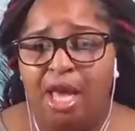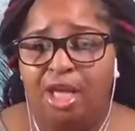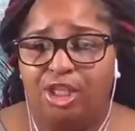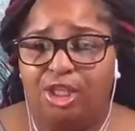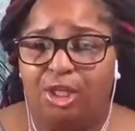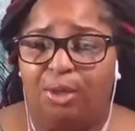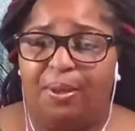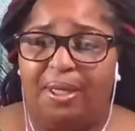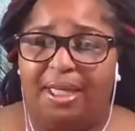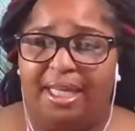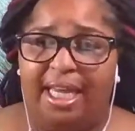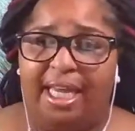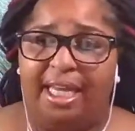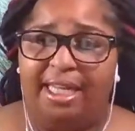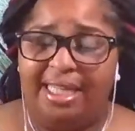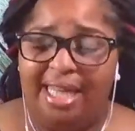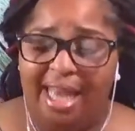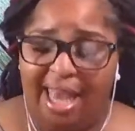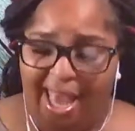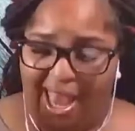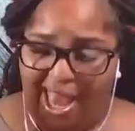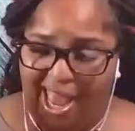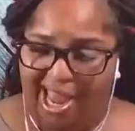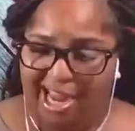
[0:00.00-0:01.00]
So
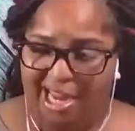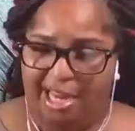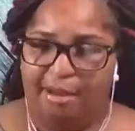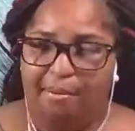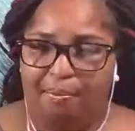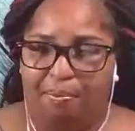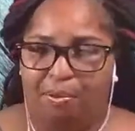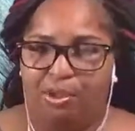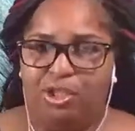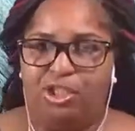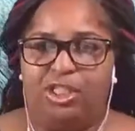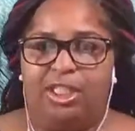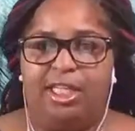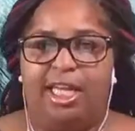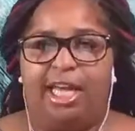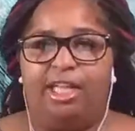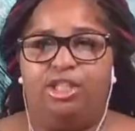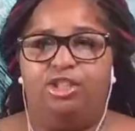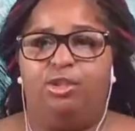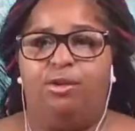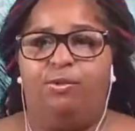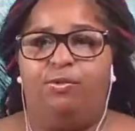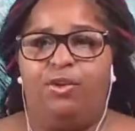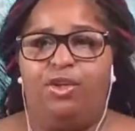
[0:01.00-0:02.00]
again, I appreciate you.